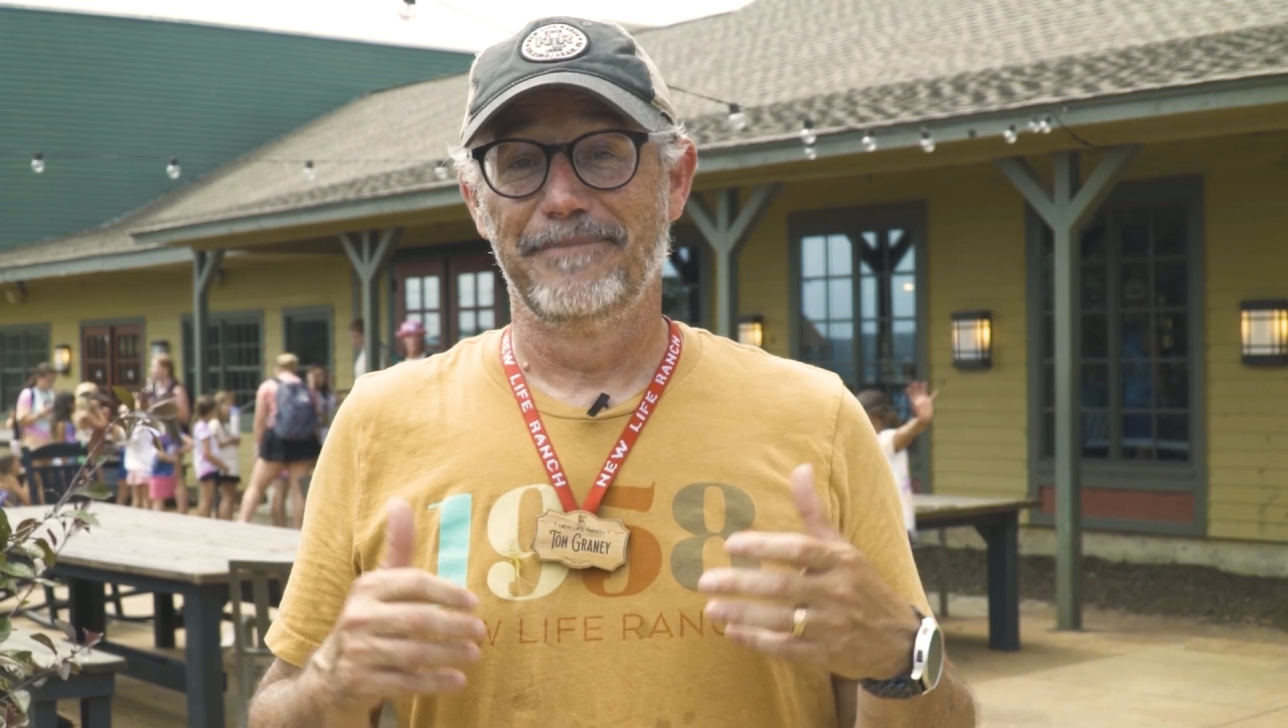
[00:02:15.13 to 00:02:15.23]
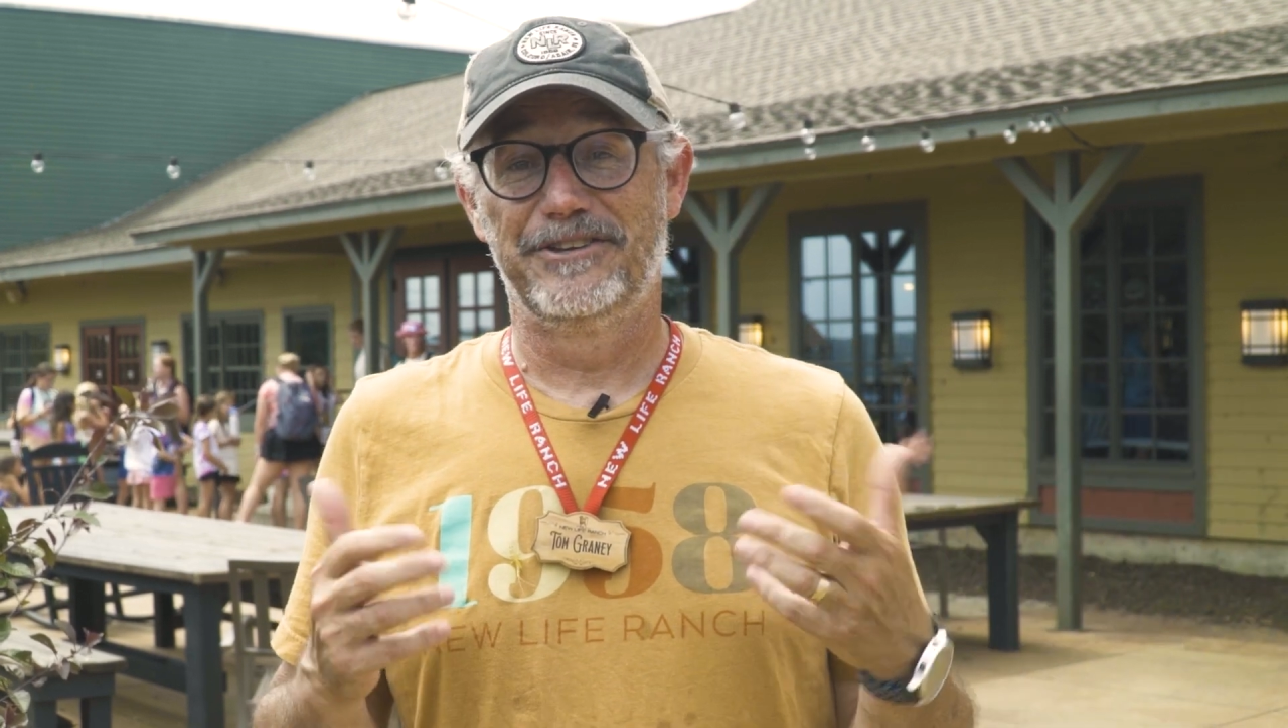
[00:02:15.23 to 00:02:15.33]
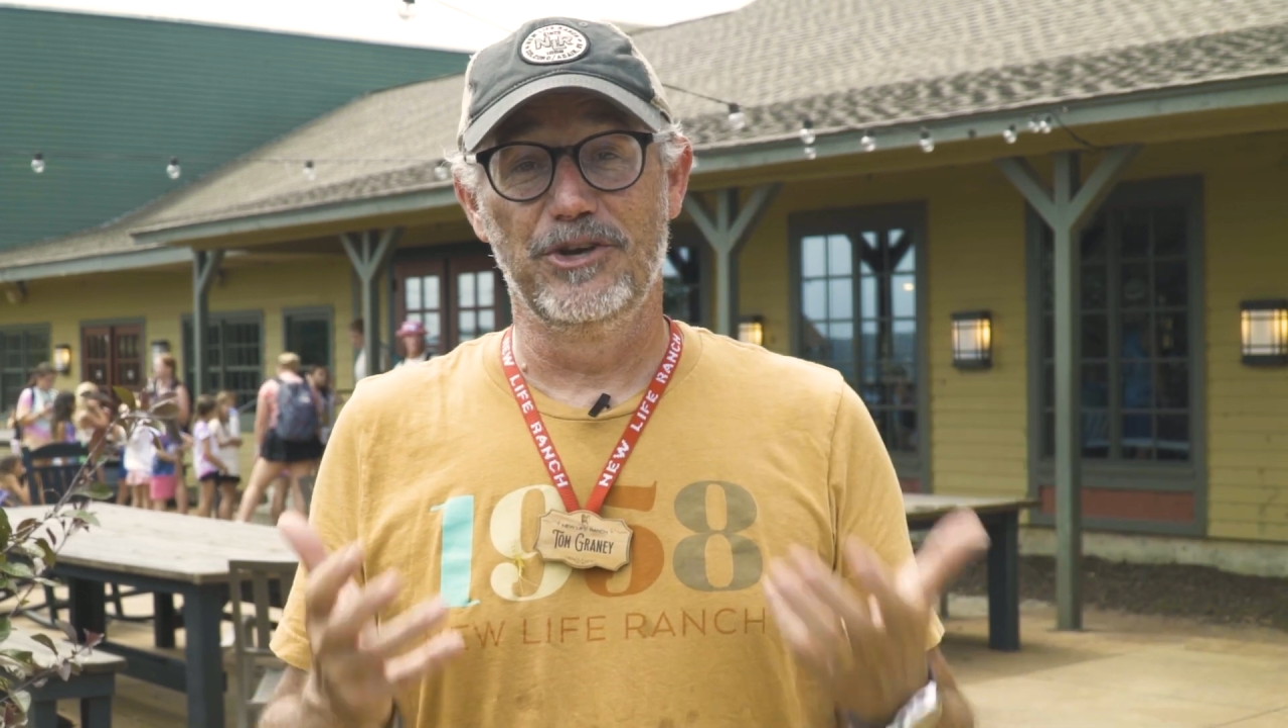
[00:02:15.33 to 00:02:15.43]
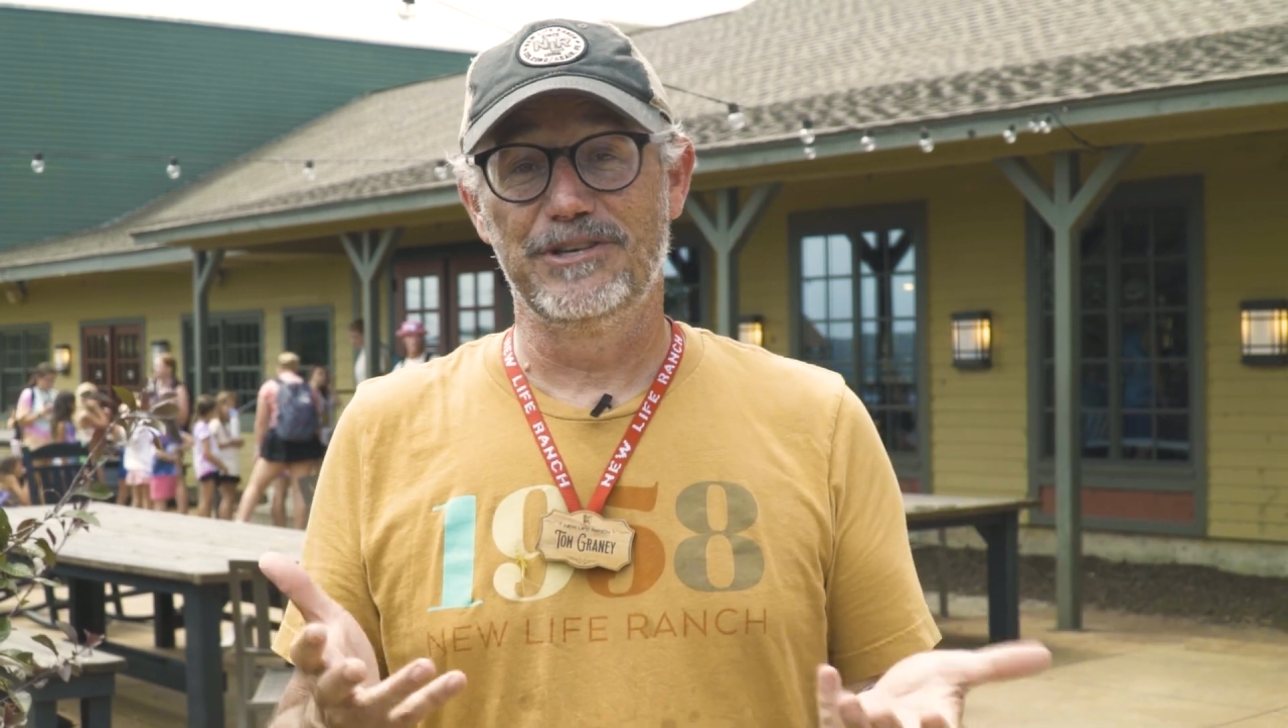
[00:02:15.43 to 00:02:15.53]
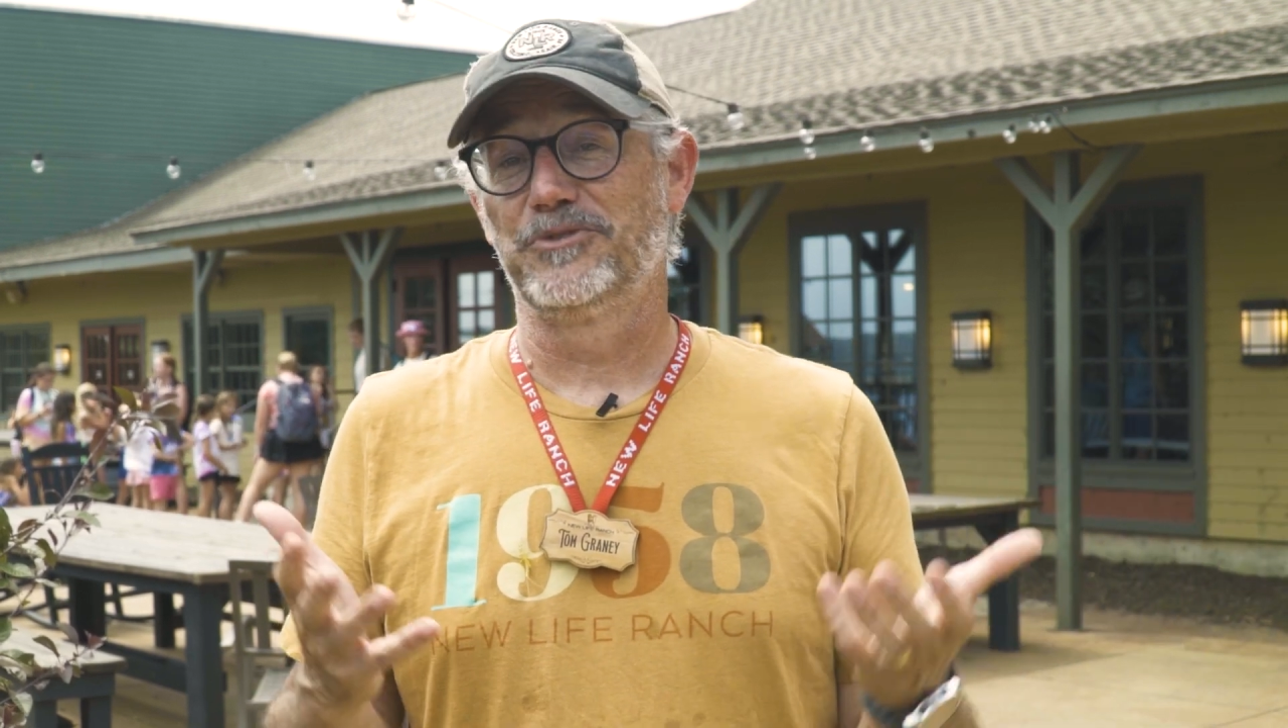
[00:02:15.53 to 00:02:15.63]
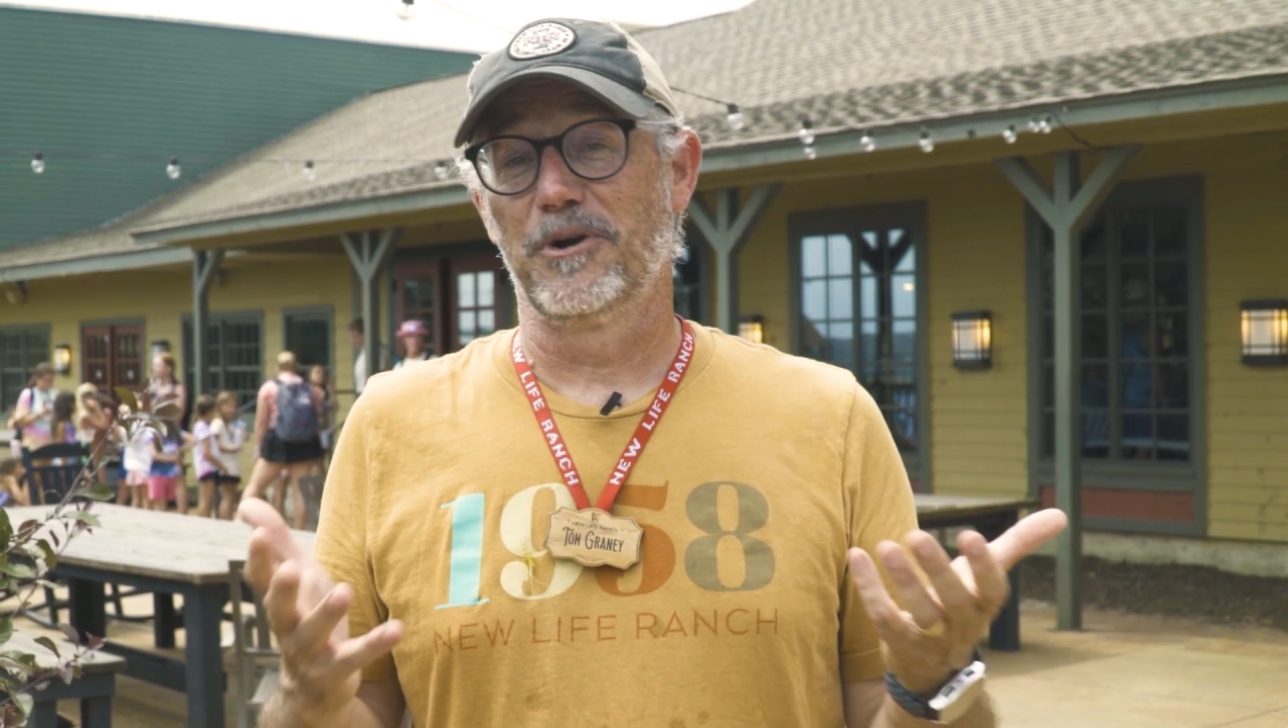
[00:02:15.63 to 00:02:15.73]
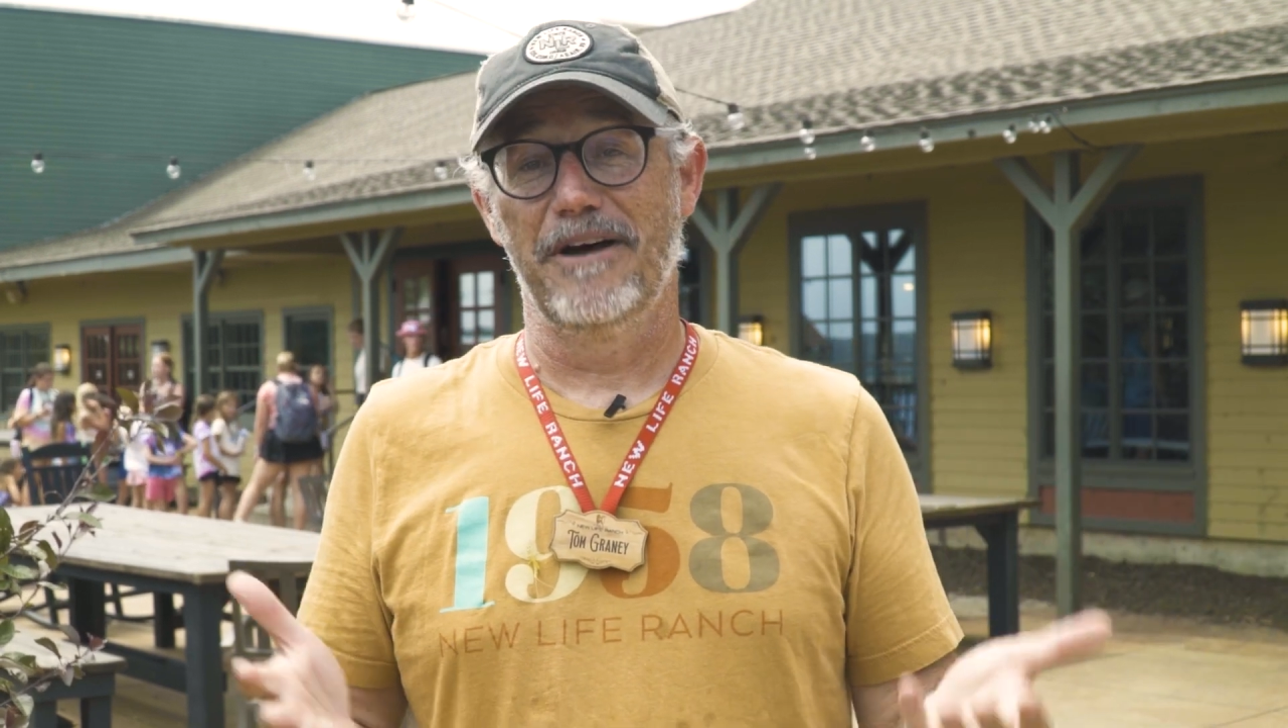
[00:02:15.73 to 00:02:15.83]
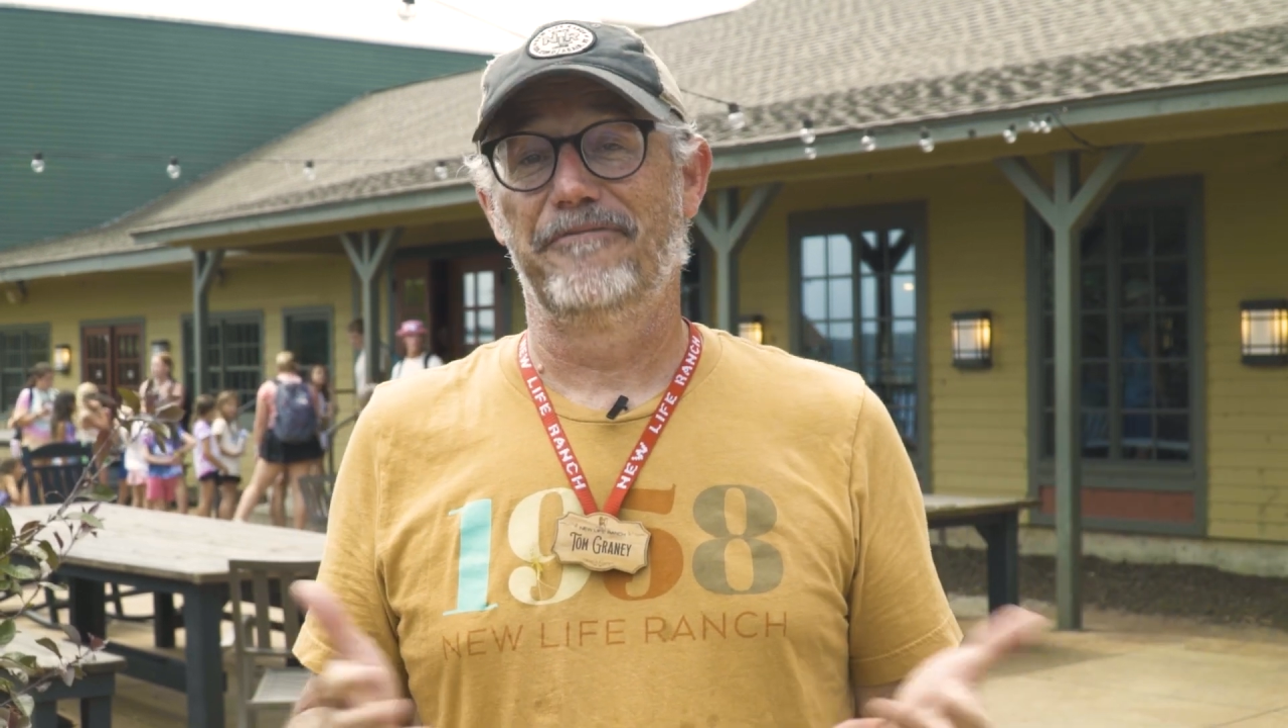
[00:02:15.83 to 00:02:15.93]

man, Tuesday is one